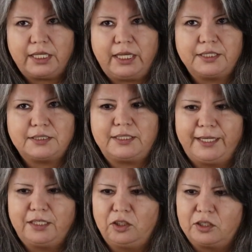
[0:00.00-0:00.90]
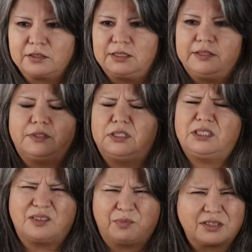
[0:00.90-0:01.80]
I can't stand long sleeves. It's
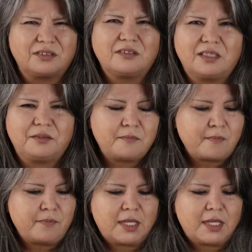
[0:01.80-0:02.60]
just a personal thing.